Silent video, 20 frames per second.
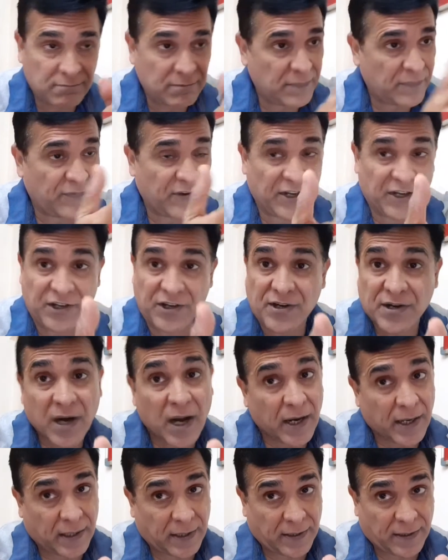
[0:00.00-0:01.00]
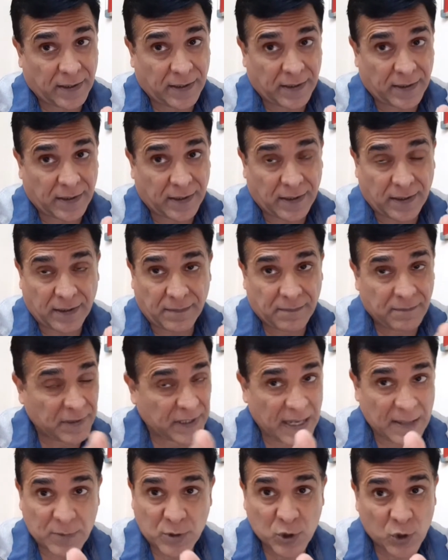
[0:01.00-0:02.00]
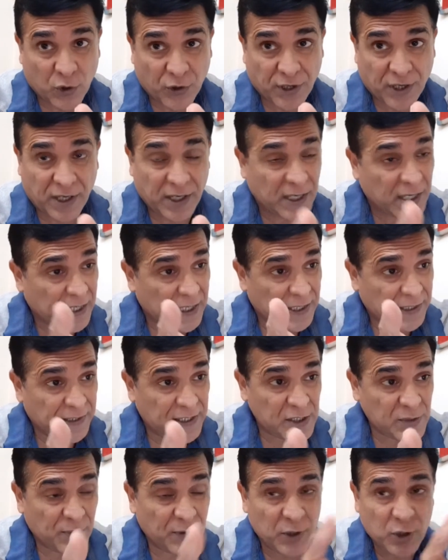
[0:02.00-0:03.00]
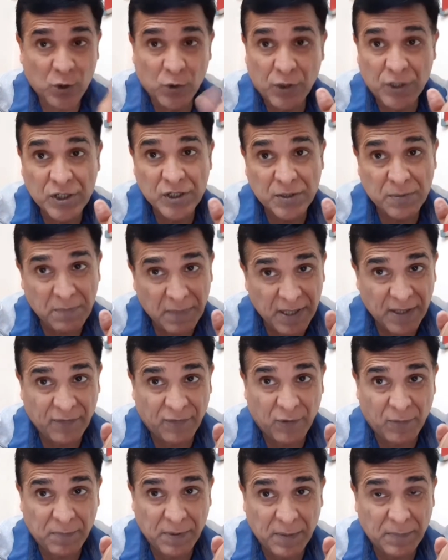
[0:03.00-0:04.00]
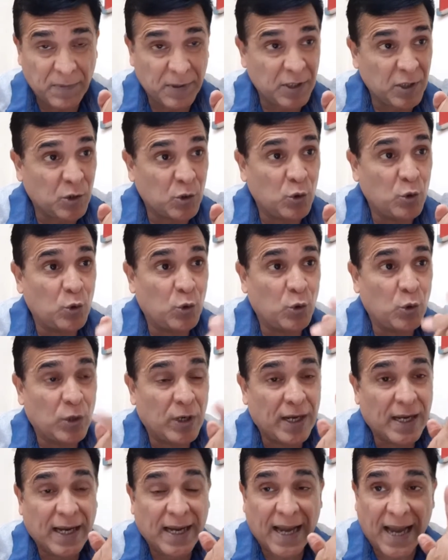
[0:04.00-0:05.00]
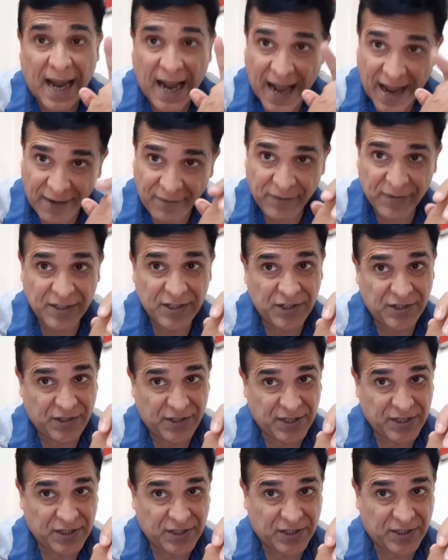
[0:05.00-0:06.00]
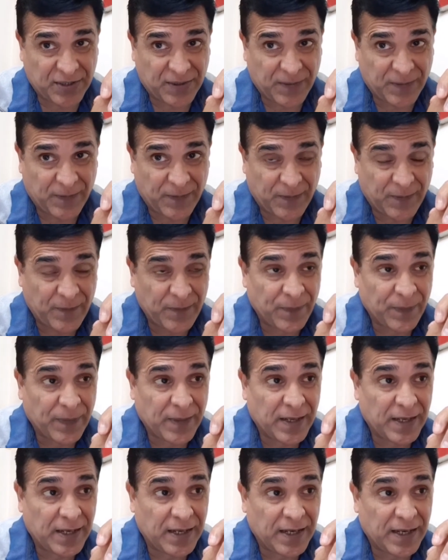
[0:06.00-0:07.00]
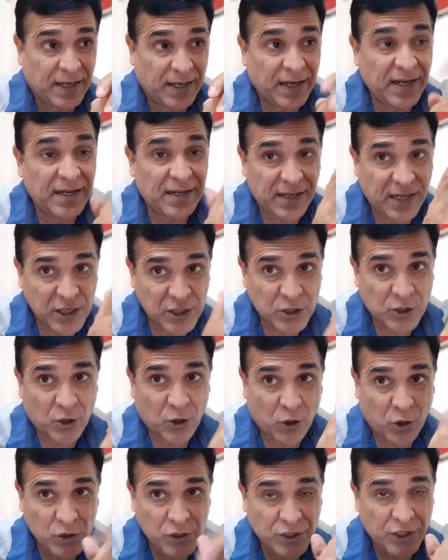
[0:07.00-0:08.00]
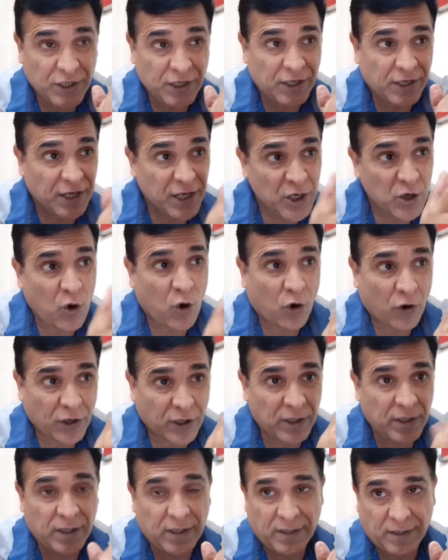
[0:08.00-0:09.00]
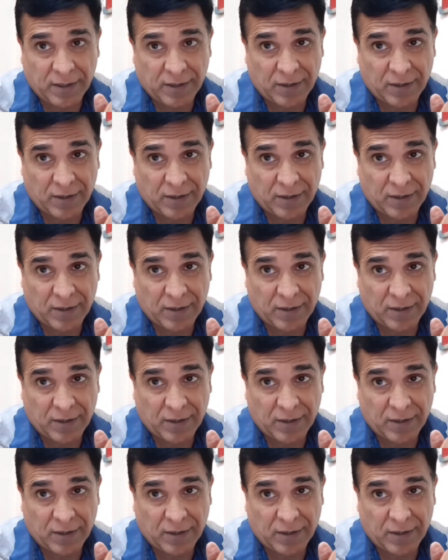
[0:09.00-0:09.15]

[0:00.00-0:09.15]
very dry. But I'm sorry, this video is meant for people who have interest in astrology, in occult,